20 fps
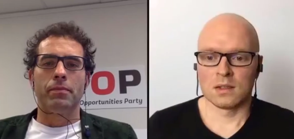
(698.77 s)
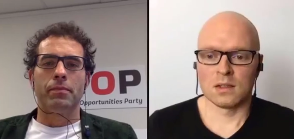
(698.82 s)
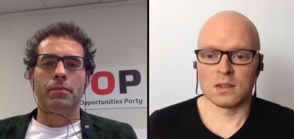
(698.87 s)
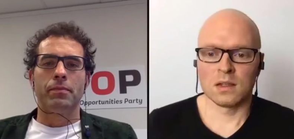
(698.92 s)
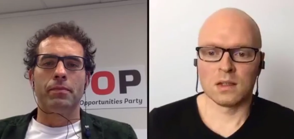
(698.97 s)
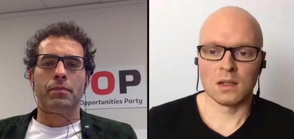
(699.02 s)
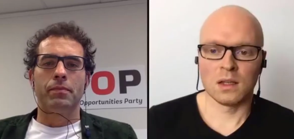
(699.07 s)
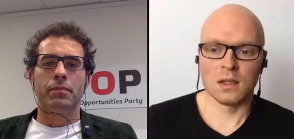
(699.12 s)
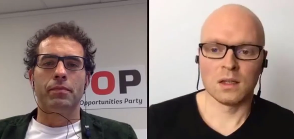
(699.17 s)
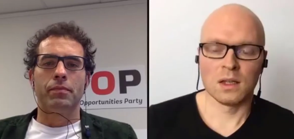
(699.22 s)
Speaker 1: right.
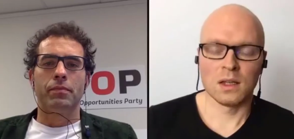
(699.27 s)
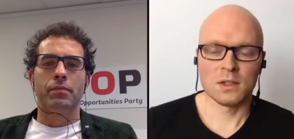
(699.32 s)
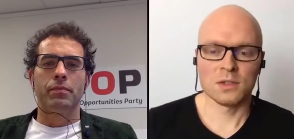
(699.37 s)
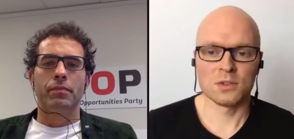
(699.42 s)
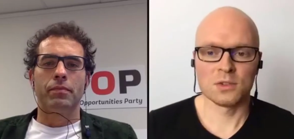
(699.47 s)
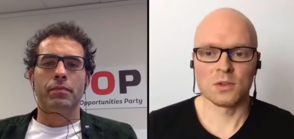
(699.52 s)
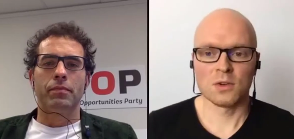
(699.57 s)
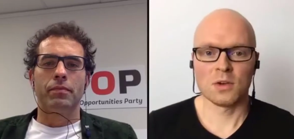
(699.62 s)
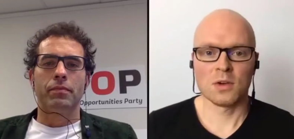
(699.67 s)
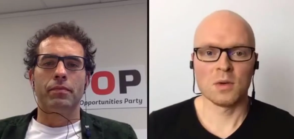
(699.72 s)
Let,
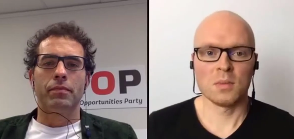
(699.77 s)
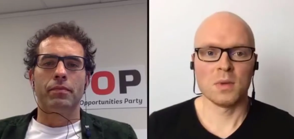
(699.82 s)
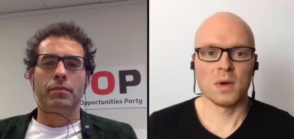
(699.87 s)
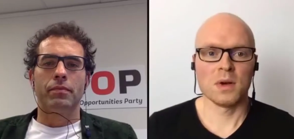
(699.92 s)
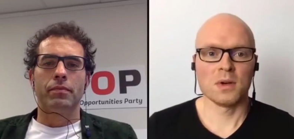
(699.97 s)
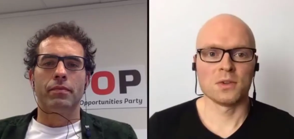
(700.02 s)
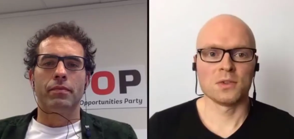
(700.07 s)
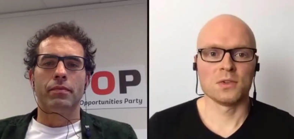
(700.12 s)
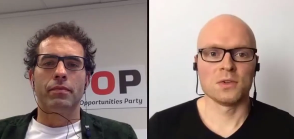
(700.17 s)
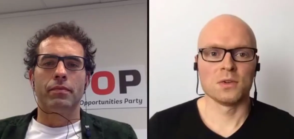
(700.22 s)
us talk
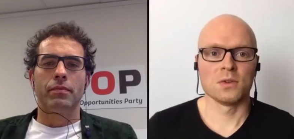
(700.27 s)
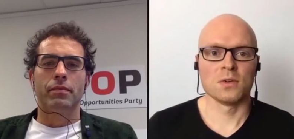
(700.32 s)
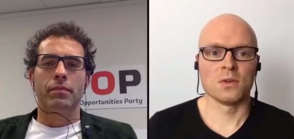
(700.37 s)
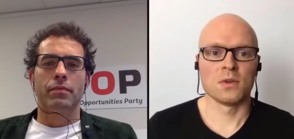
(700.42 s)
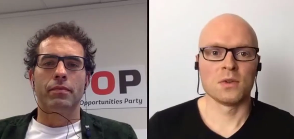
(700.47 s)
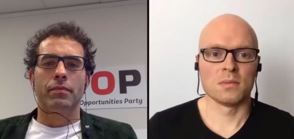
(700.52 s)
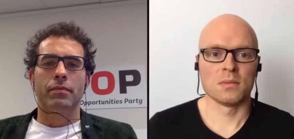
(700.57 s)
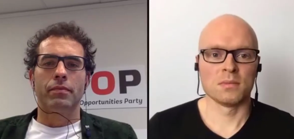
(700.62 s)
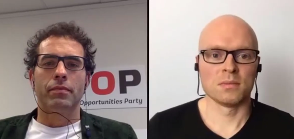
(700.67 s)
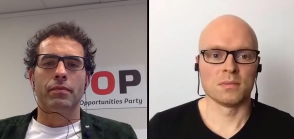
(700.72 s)
about
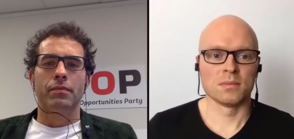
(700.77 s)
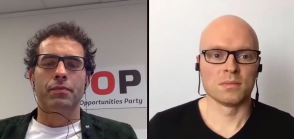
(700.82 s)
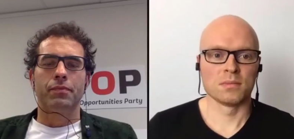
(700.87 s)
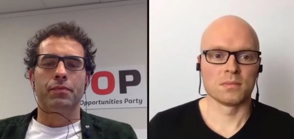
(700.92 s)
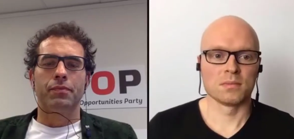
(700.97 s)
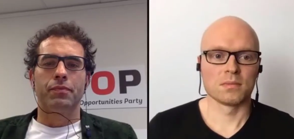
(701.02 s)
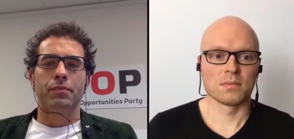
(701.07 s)
your